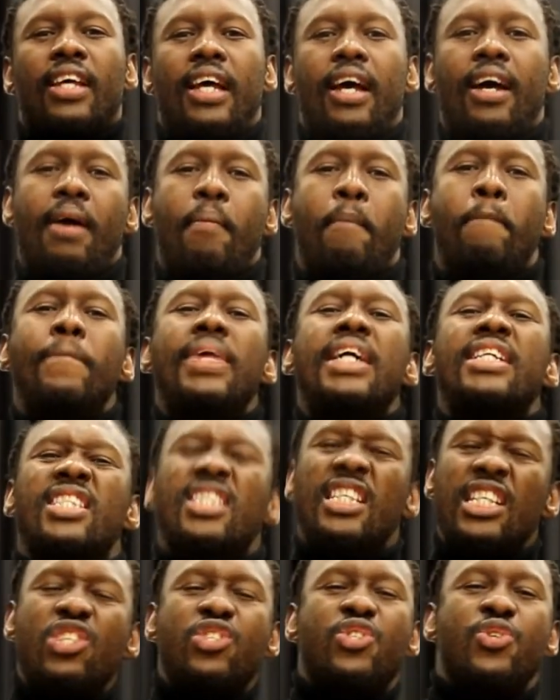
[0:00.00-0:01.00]

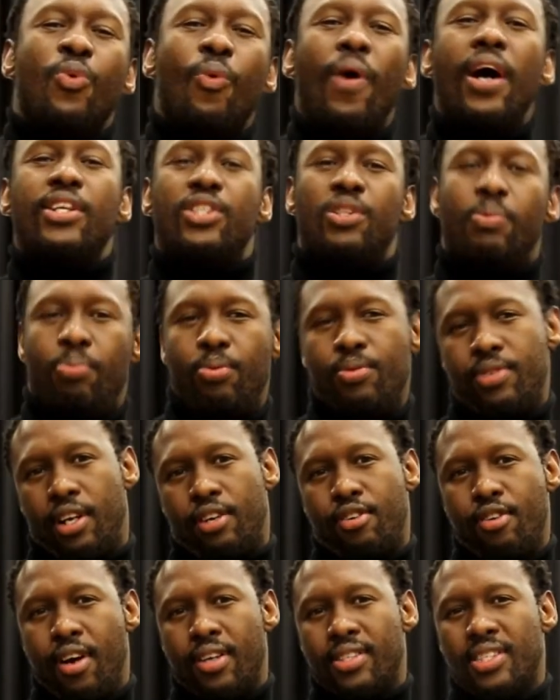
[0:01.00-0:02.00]
message you want to put
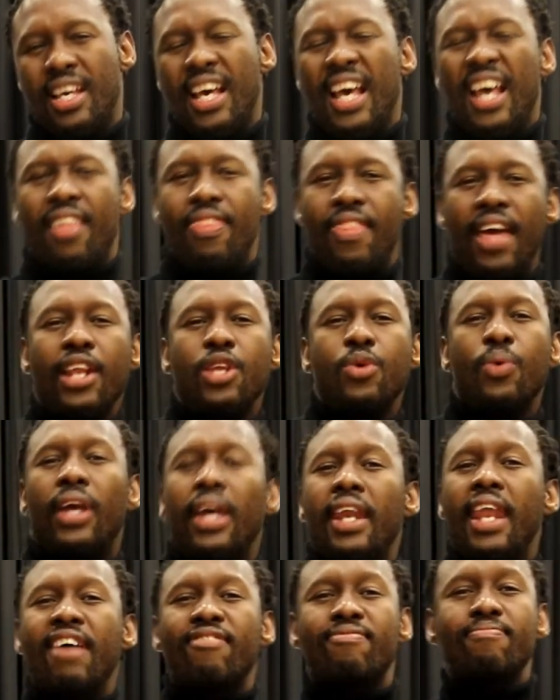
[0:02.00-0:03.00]
across. Then you can
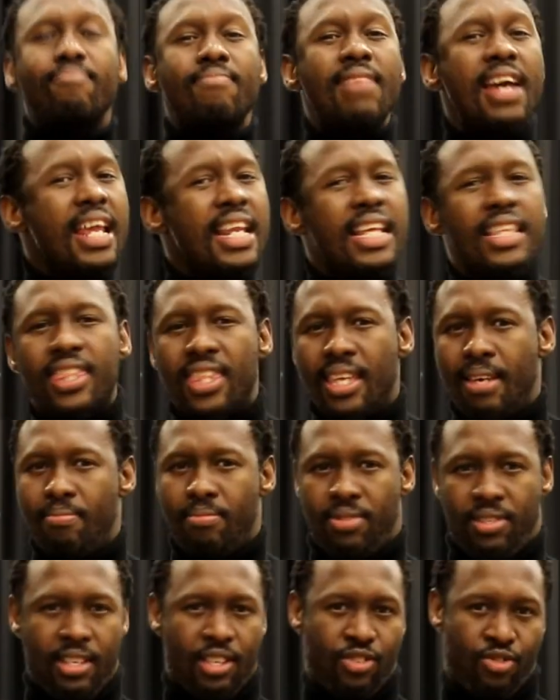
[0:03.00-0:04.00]
have many
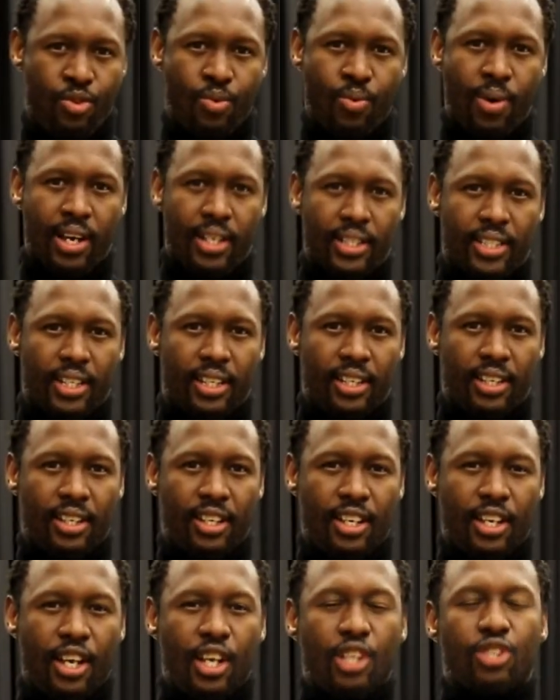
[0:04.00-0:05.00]
themes as you want.
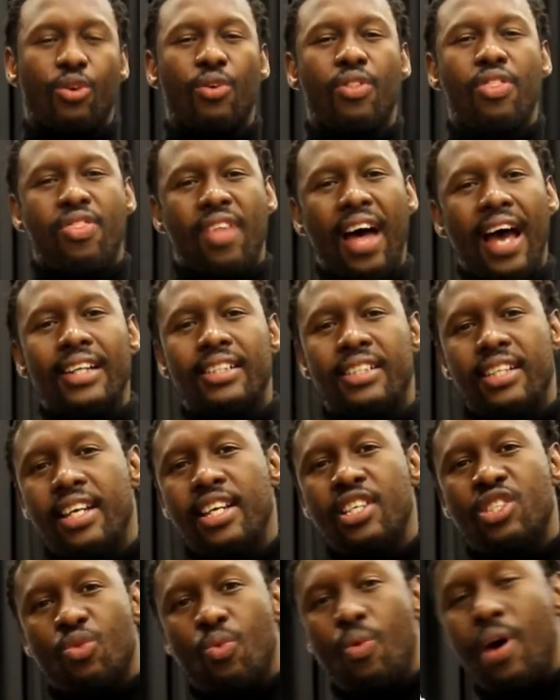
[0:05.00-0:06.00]
So that
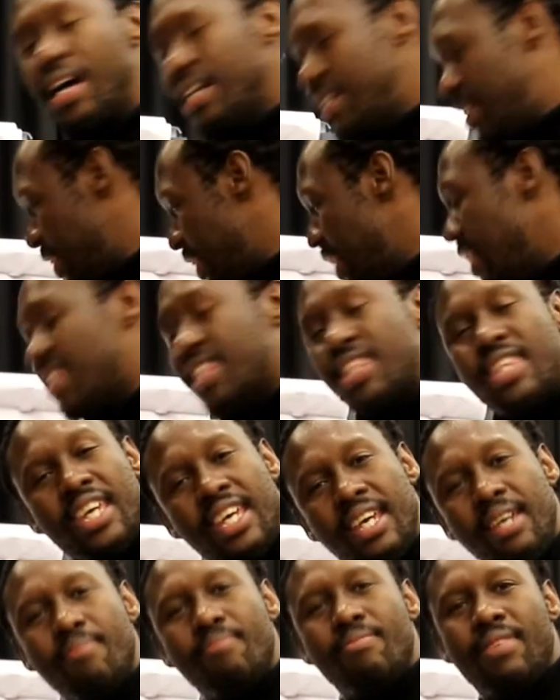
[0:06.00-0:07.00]
is what a
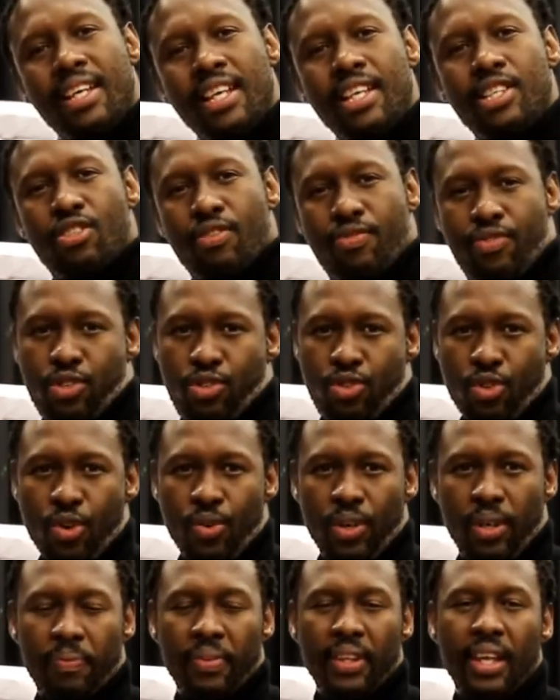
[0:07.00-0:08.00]
theme is of a
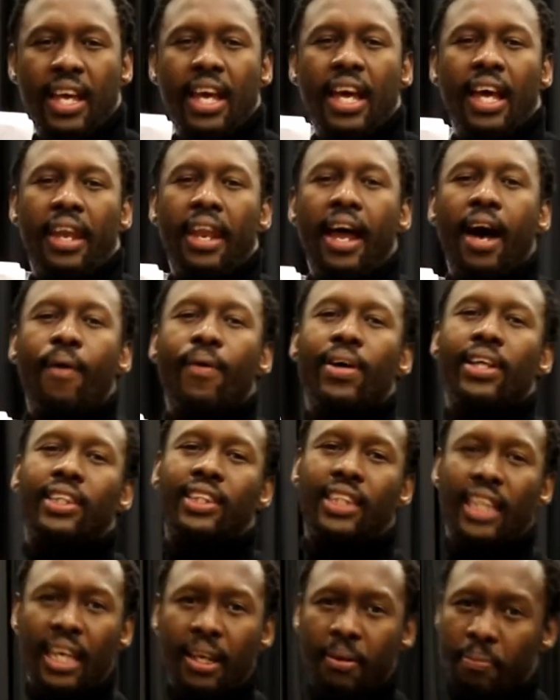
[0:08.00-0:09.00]
story. Now a
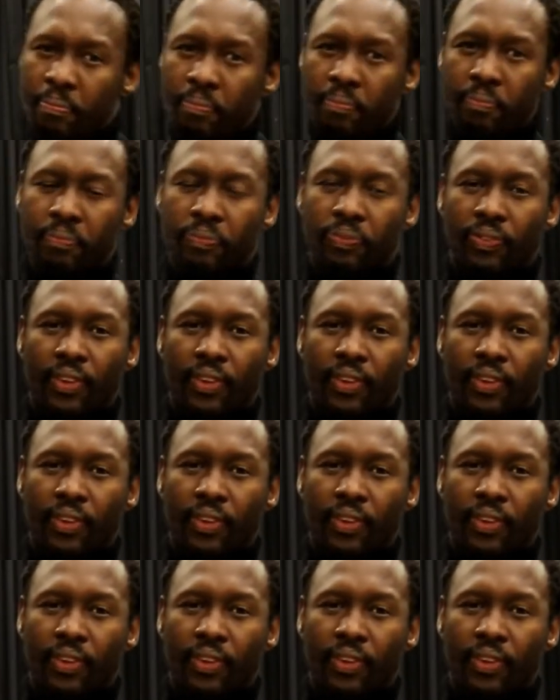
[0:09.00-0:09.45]
theme